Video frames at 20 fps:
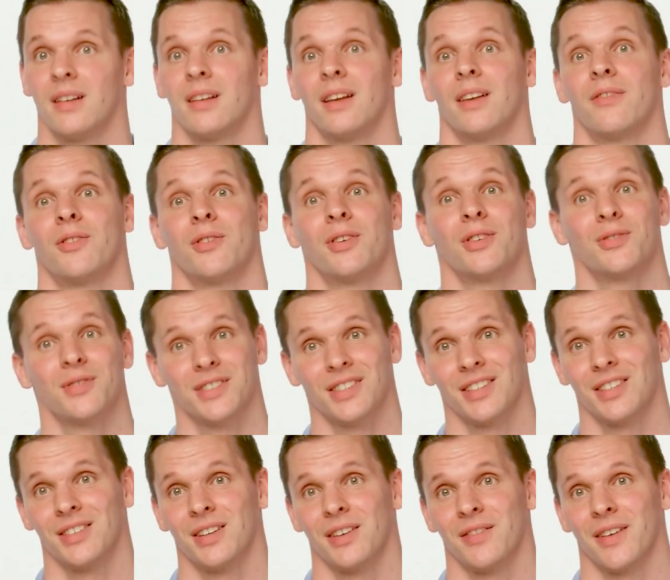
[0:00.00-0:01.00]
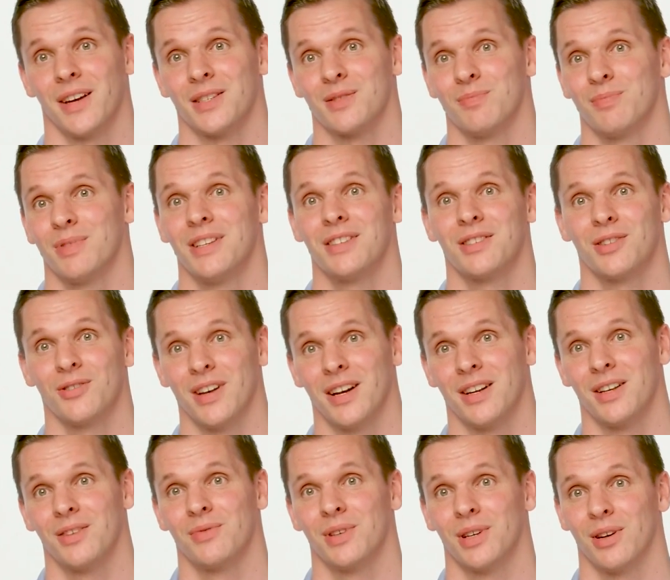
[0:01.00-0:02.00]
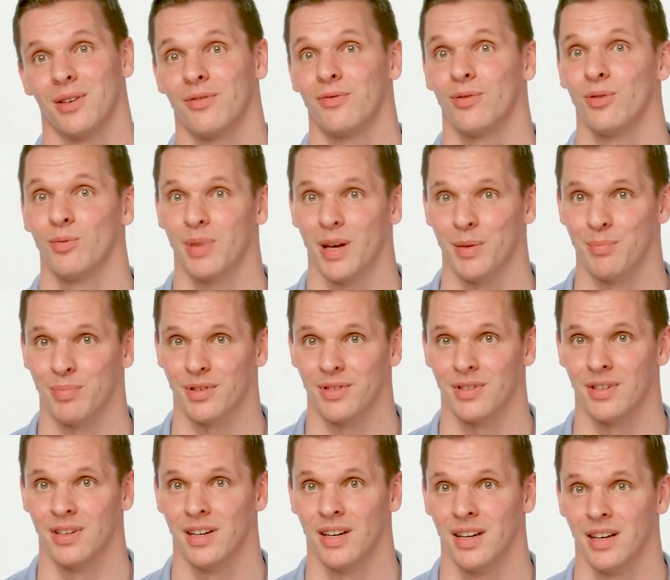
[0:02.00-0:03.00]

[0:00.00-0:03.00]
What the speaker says: If you're interested in TFX, please go ahead and read our full paper,